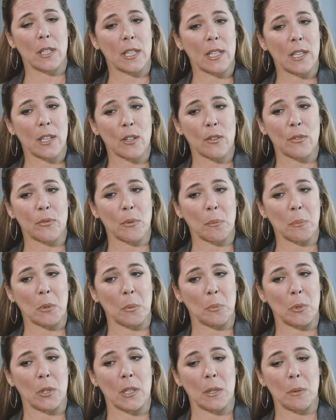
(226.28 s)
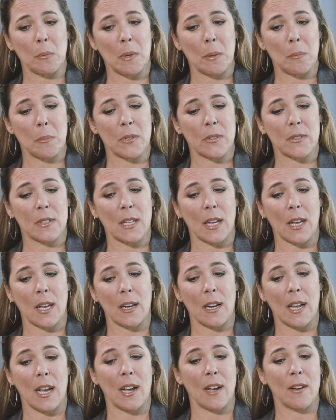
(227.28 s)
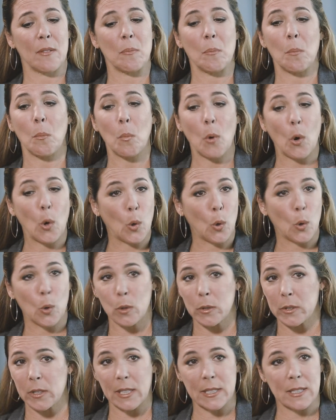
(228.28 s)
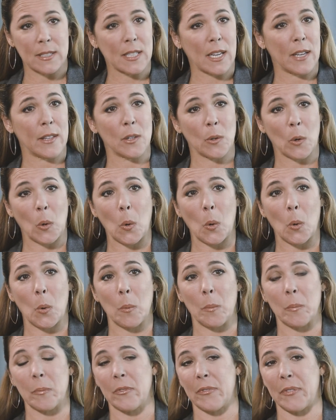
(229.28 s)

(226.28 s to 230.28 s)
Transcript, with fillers: hear from community members that have mold inside their home,